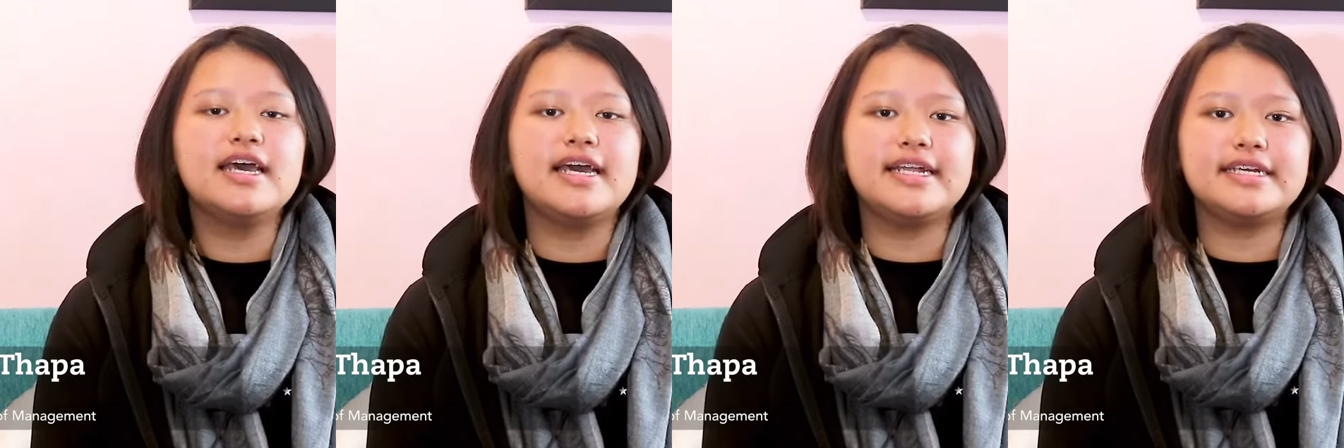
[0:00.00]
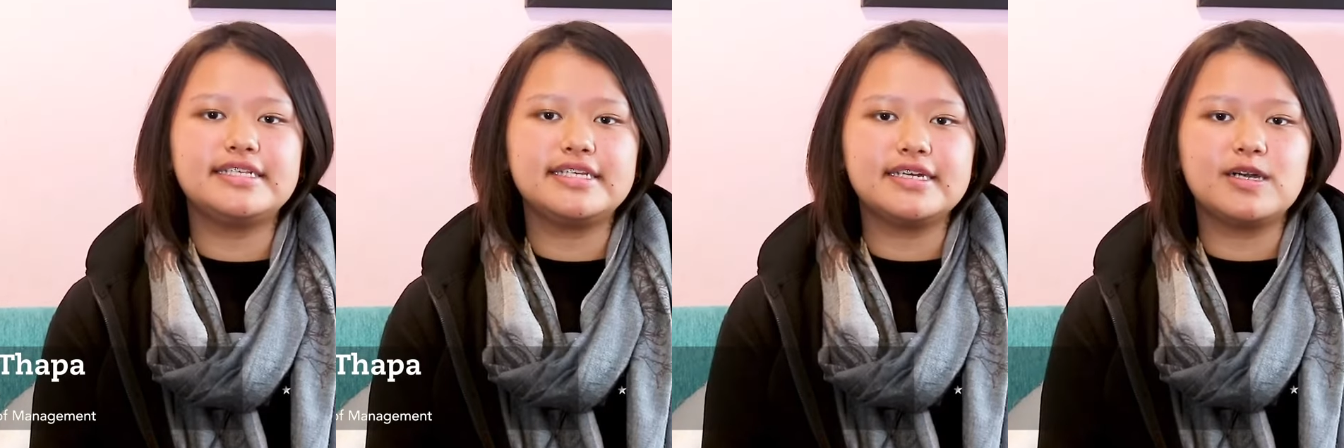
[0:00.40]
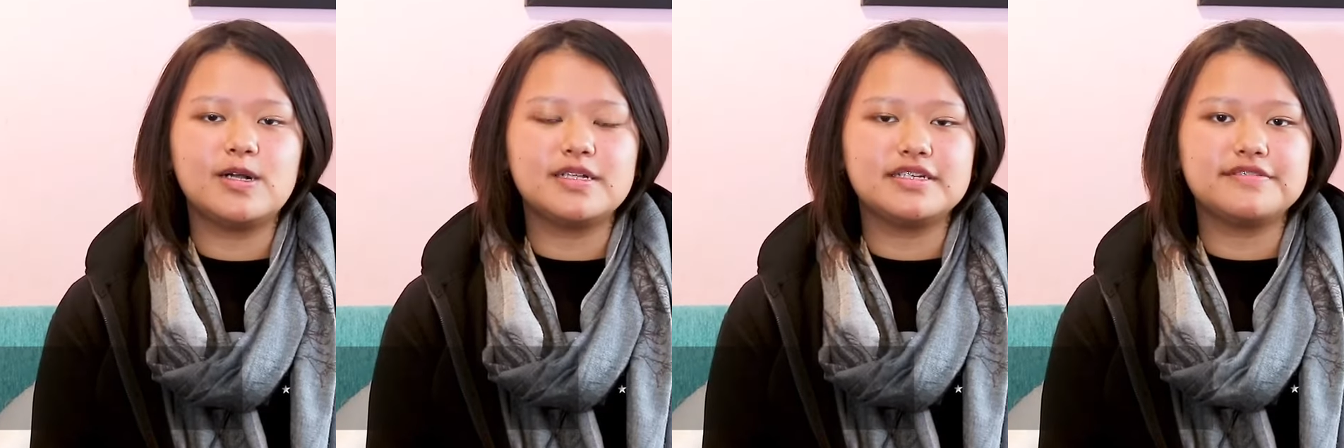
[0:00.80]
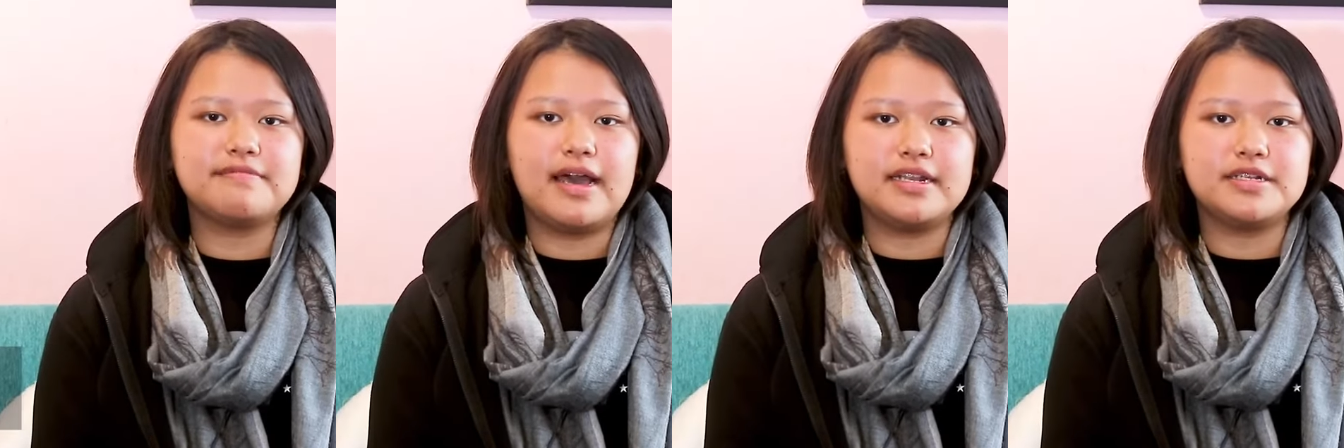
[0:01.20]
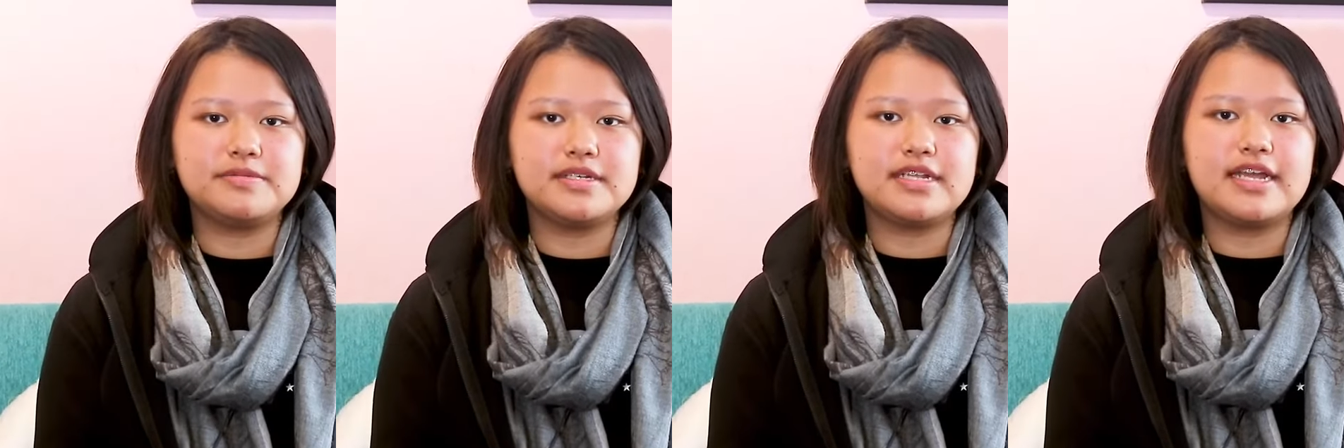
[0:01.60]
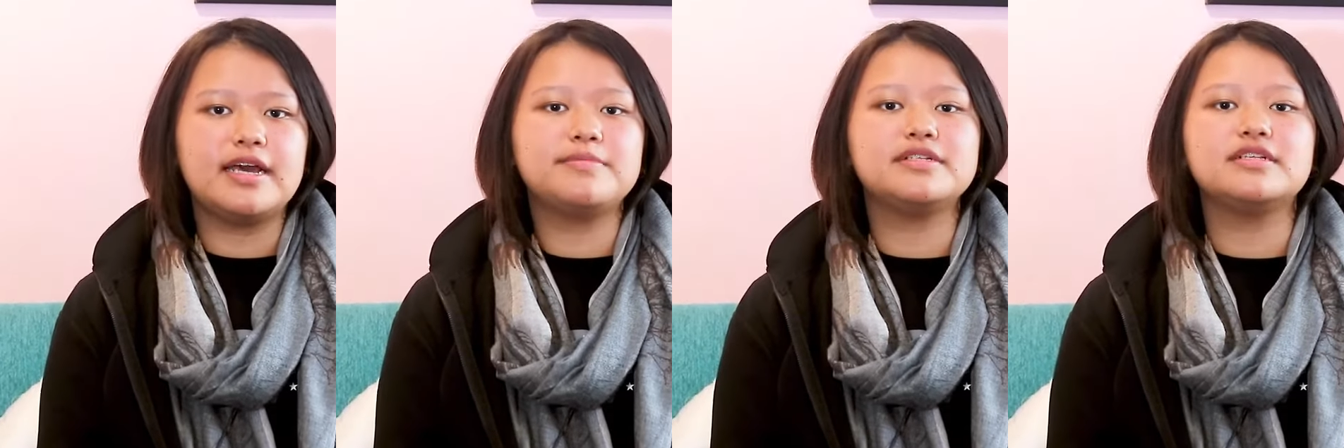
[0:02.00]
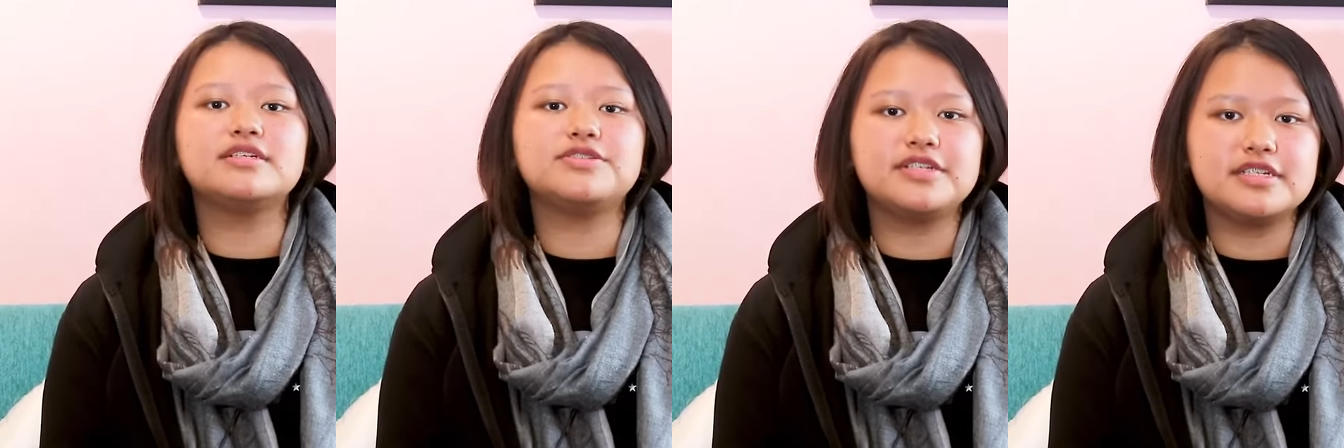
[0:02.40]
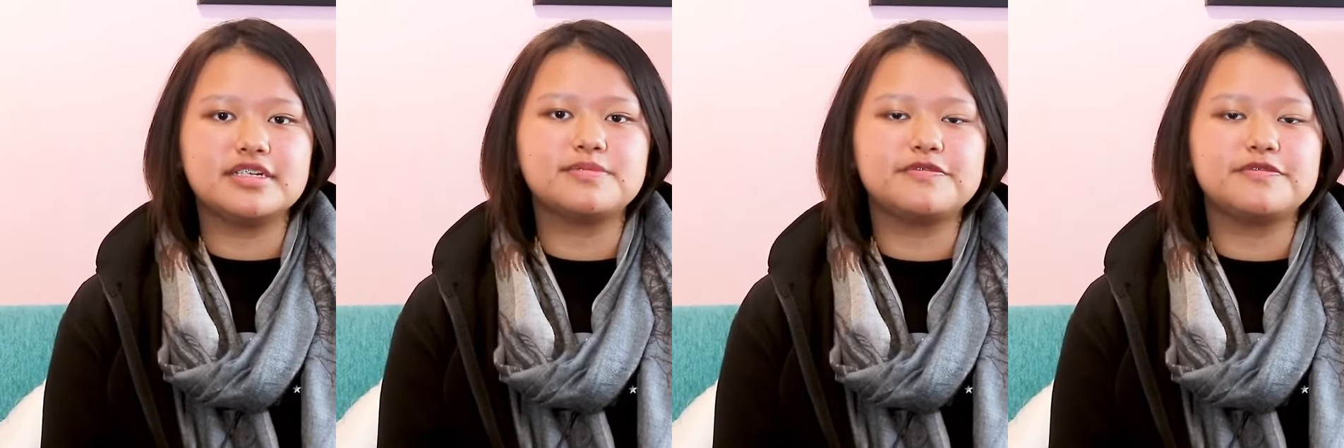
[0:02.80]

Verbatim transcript: at NCA College of Management and I'm in the strategic